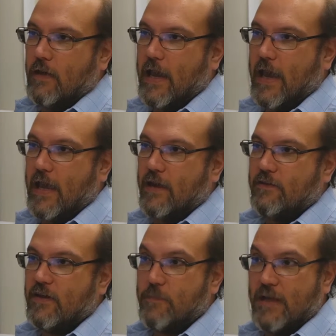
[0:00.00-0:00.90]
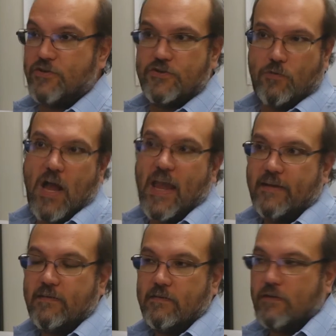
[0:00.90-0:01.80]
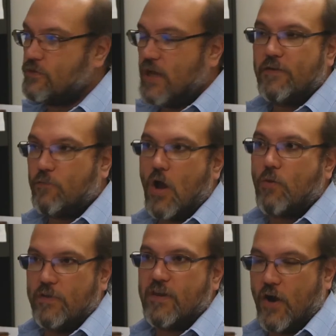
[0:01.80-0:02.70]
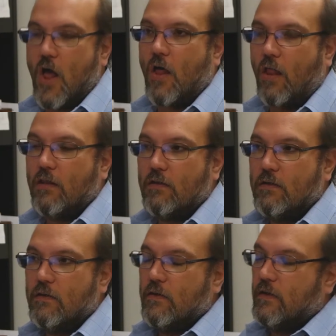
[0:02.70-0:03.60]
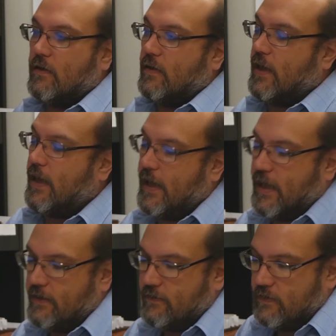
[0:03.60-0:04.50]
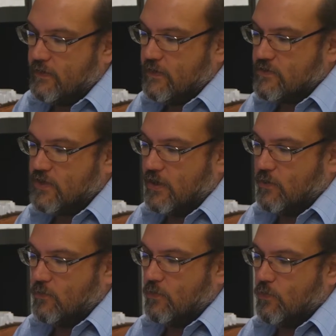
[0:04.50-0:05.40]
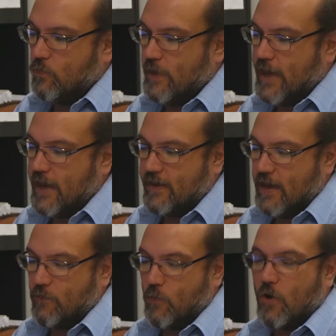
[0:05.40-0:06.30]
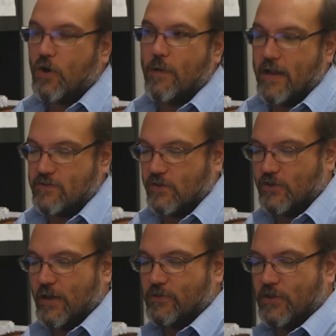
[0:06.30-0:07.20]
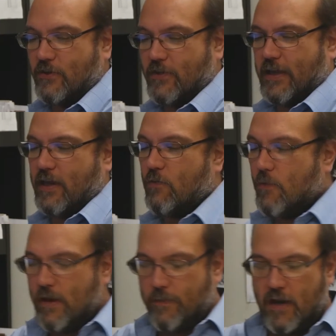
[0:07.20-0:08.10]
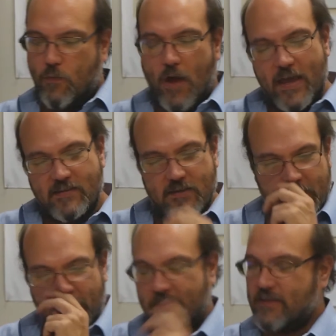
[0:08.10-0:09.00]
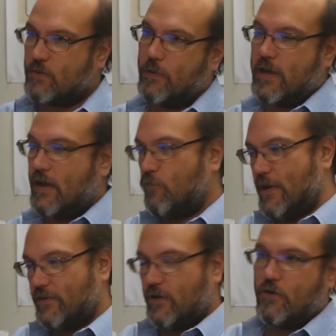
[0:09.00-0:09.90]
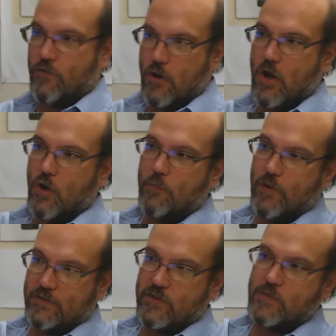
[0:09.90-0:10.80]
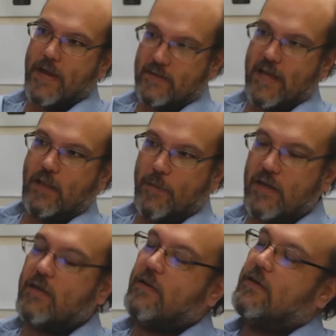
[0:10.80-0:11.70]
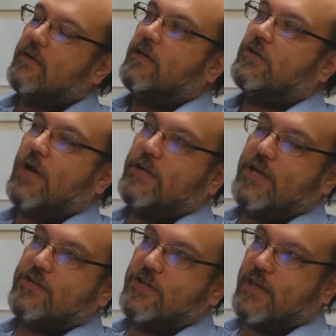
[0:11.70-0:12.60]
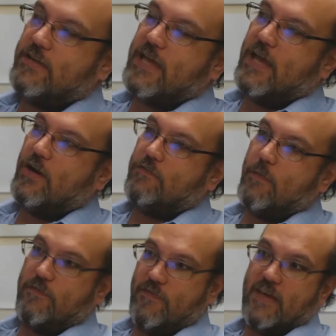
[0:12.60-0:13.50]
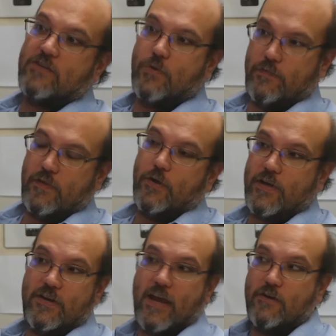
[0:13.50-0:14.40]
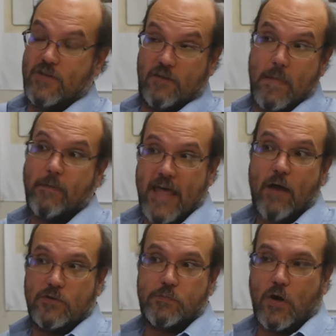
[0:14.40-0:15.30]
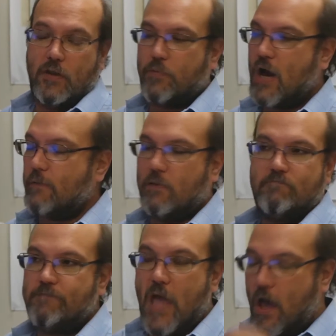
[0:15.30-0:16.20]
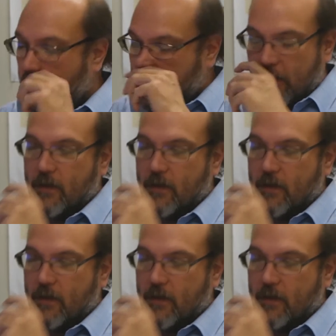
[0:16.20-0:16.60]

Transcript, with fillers: And the dimensions are right. There's nothing wrong with it at all. And so we had kind of a workaround solution. I was sitting there thinking, well, wait a minute, why is this doing this? So we kind of went to Chrome, went to Inspect Element, tried changing the container from a fixed to a fluid container, seeing if maybe that was part of the problem. No.